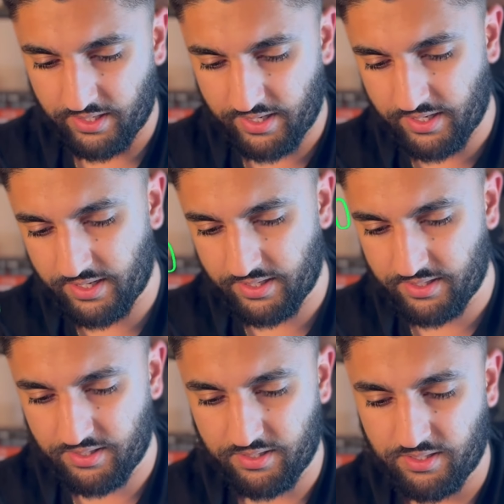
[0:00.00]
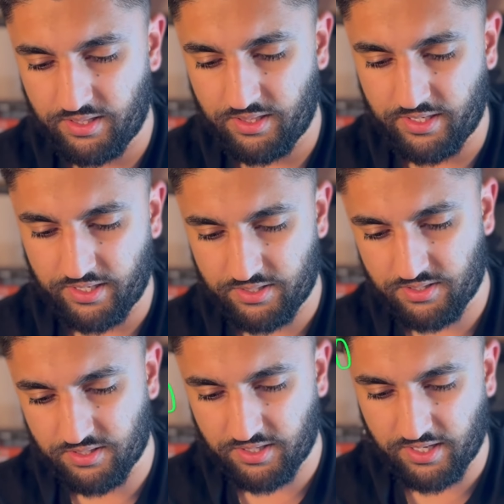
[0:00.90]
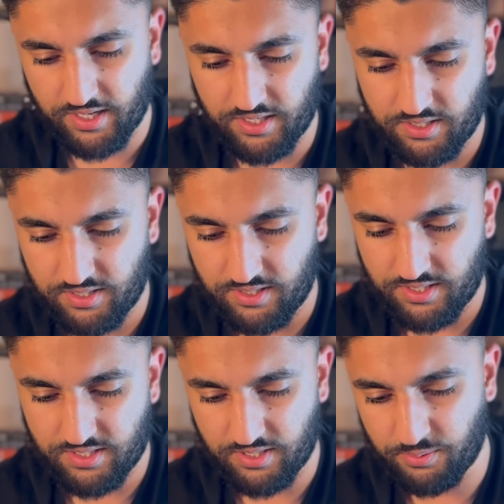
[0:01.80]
And let's get into this.